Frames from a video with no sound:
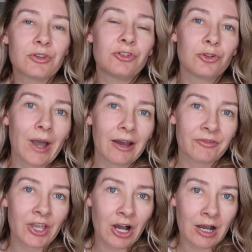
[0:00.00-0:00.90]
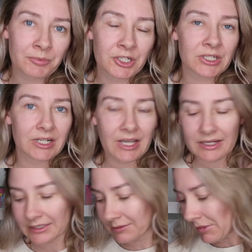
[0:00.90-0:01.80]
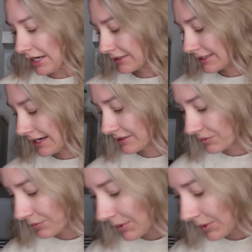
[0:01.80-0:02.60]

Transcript: you do have the option to customize as